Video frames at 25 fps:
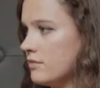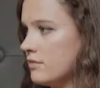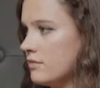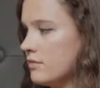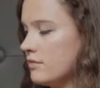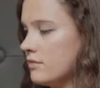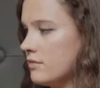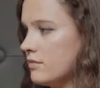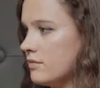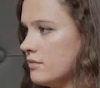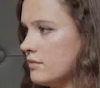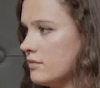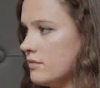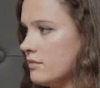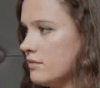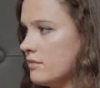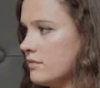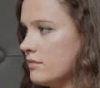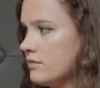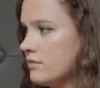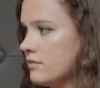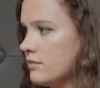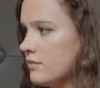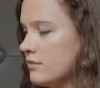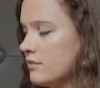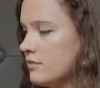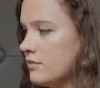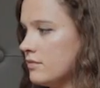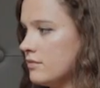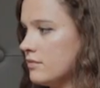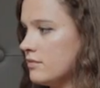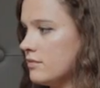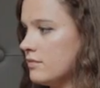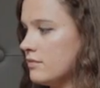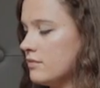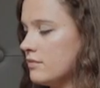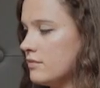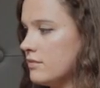
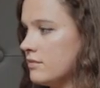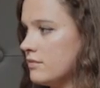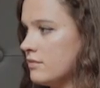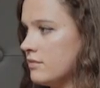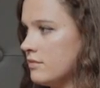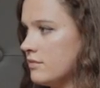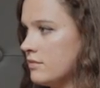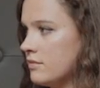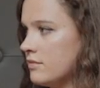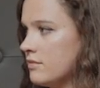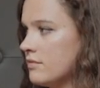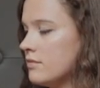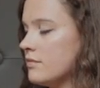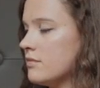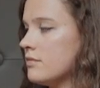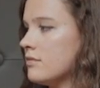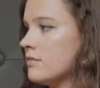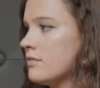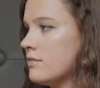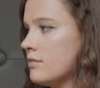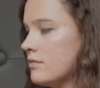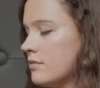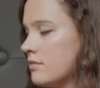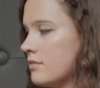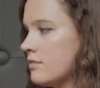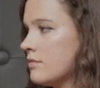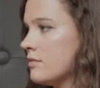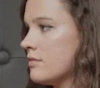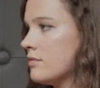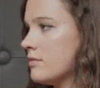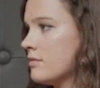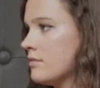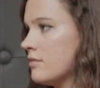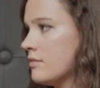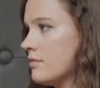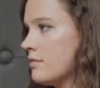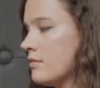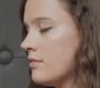
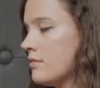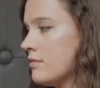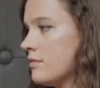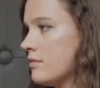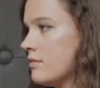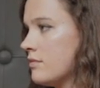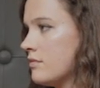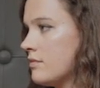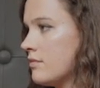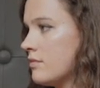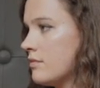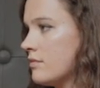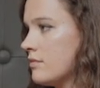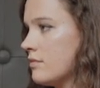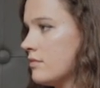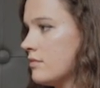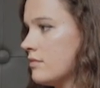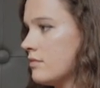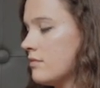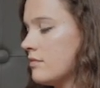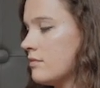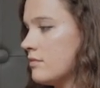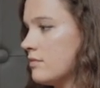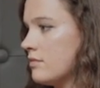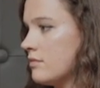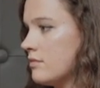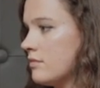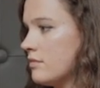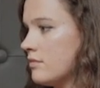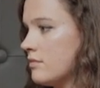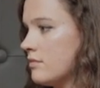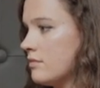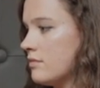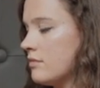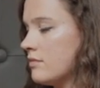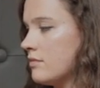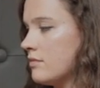[no speech]